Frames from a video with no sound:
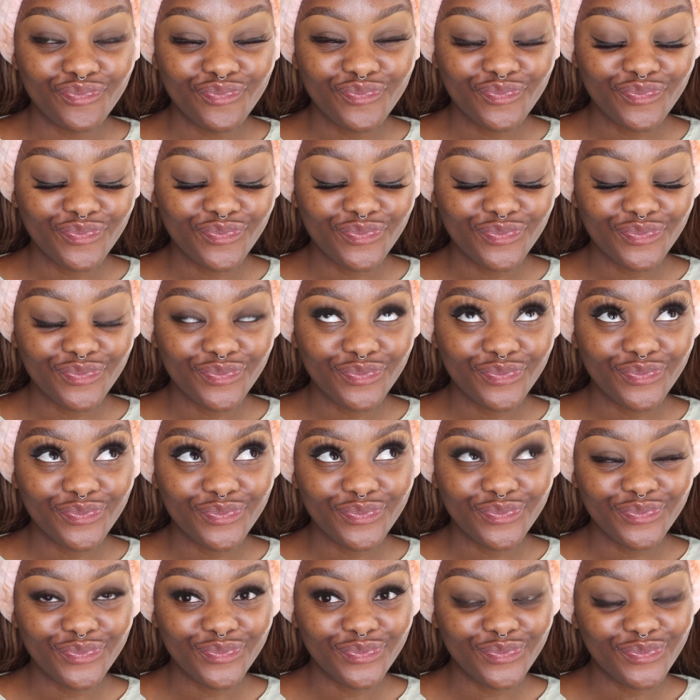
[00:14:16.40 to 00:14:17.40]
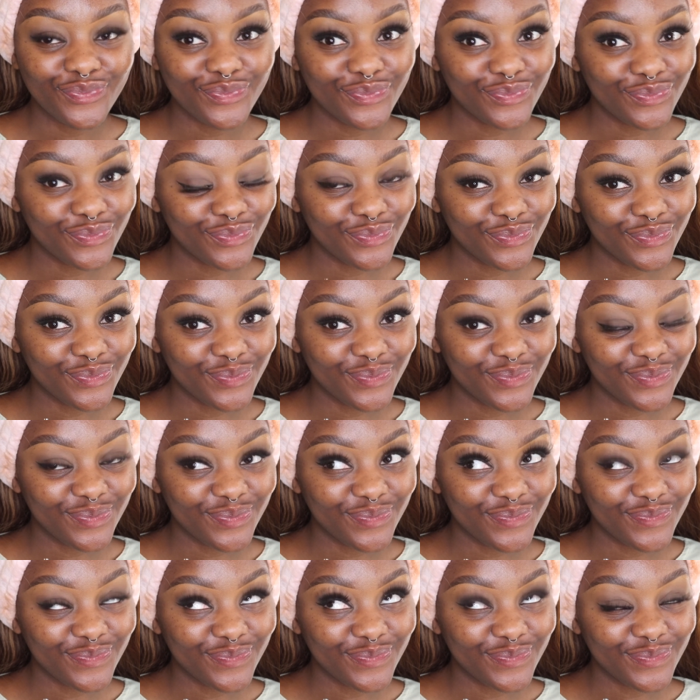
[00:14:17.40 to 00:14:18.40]

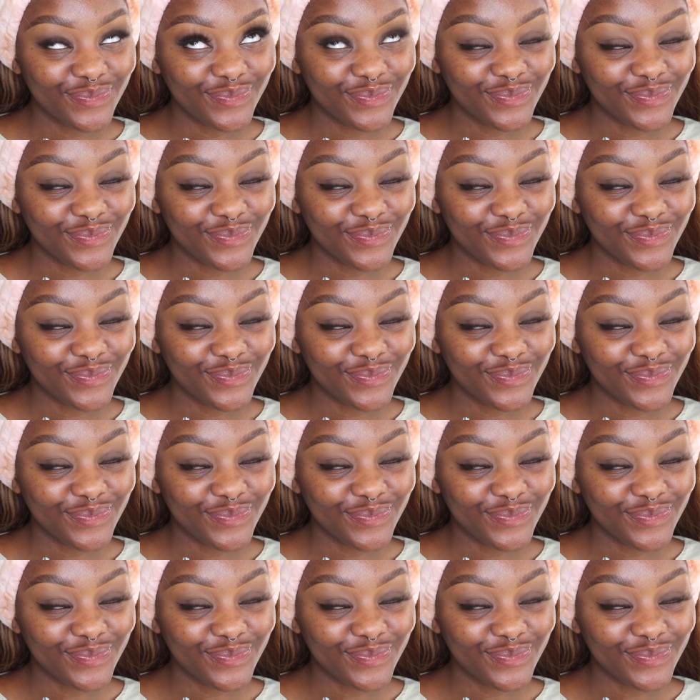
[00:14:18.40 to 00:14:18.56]
Nothing is said.